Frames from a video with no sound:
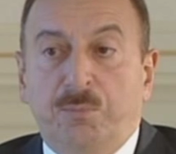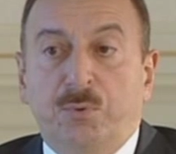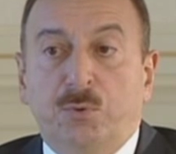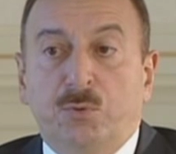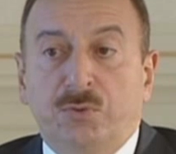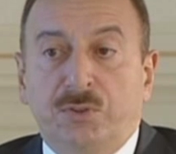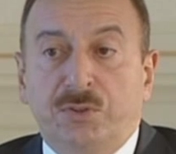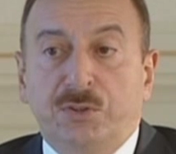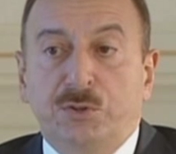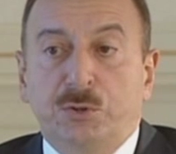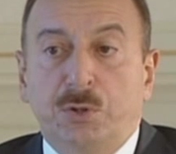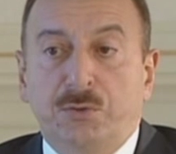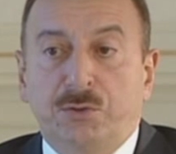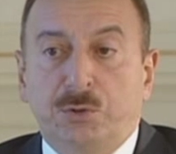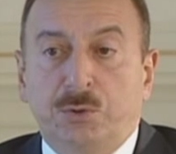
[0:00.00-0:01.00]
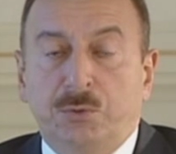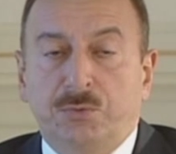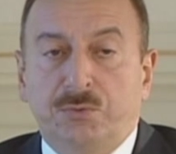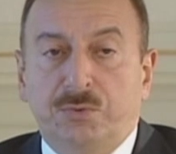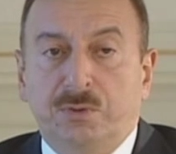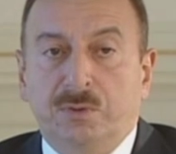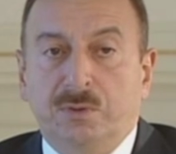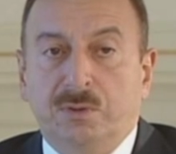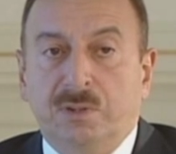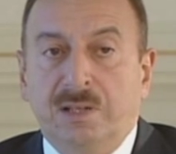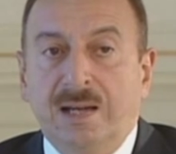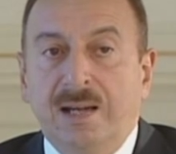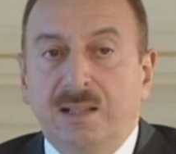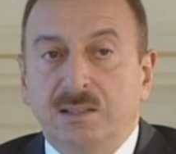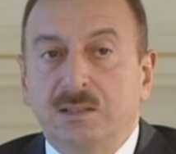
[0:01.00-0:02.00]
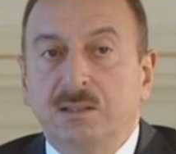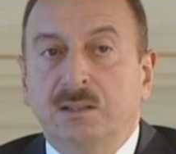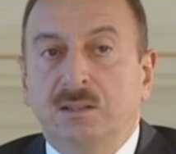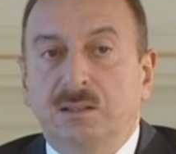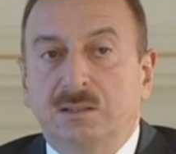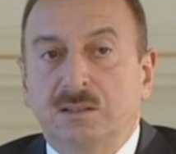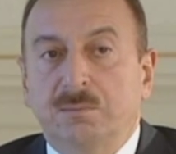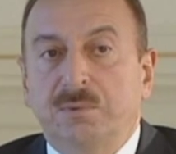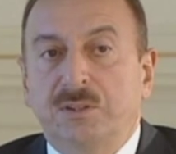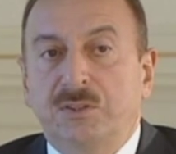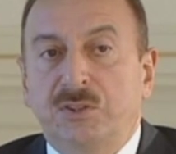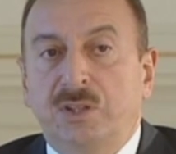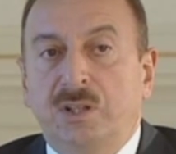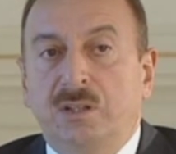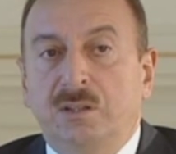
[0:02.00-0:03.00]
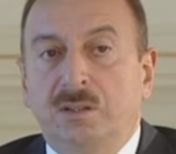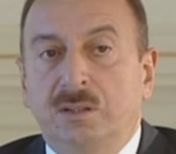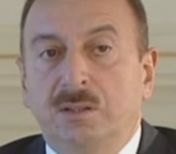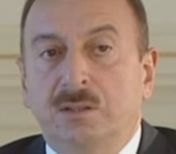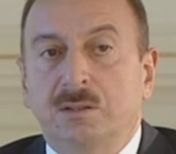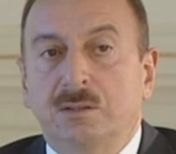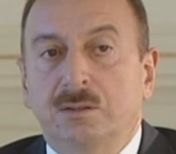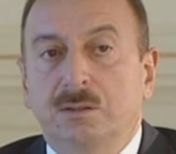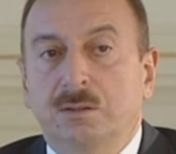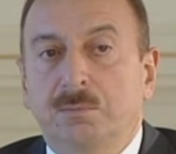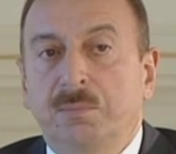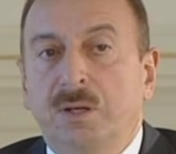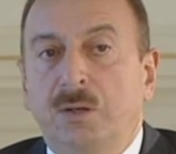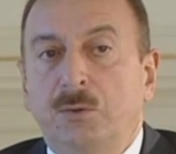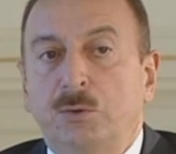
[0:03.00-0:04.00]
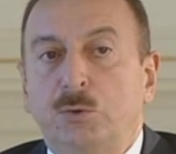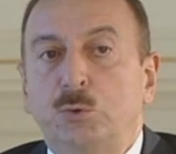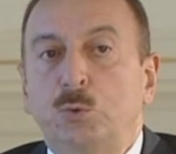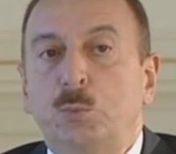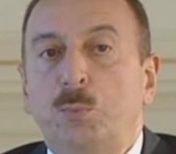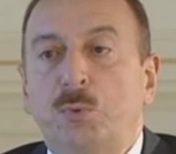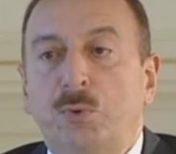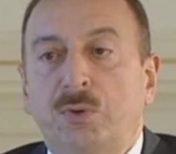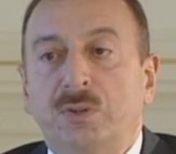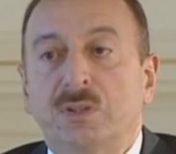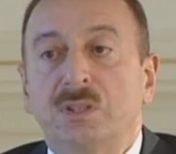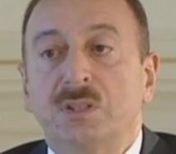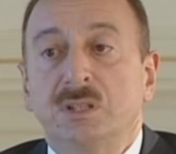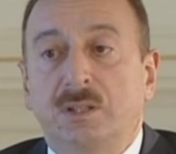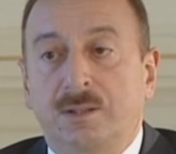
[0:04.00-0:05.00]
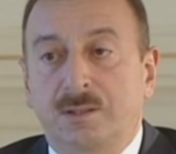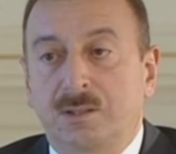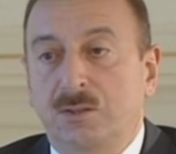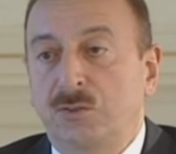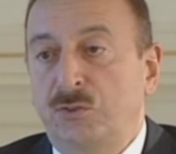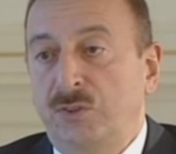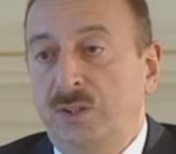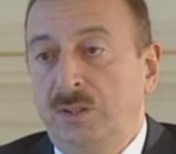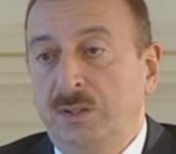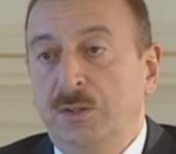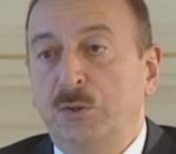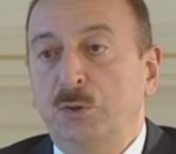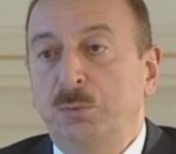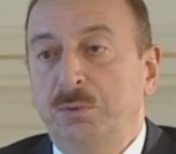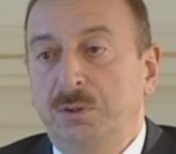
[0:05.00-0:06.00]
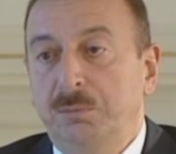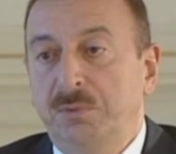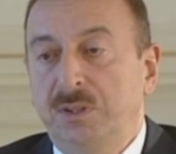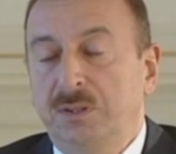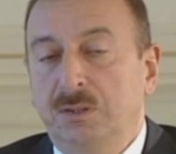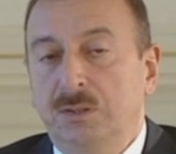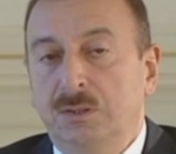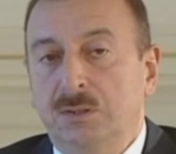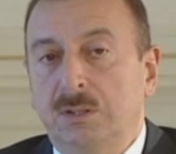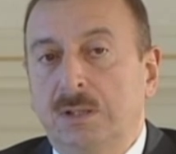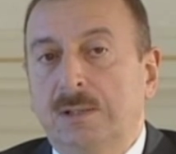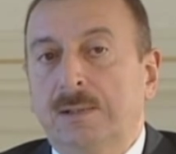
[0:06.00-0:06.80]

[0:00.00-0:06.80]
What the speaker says: Proven reserves of gas in Azerbaijan is about 2.6 trillion cubic meters.